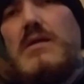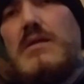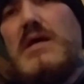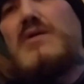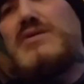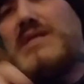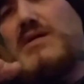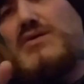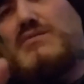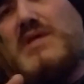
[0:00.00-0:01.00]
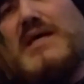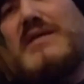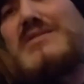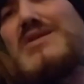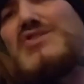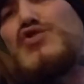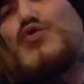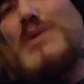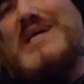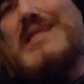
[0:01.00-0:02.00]
they understand two things:
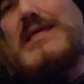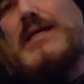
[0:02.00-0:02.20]
strength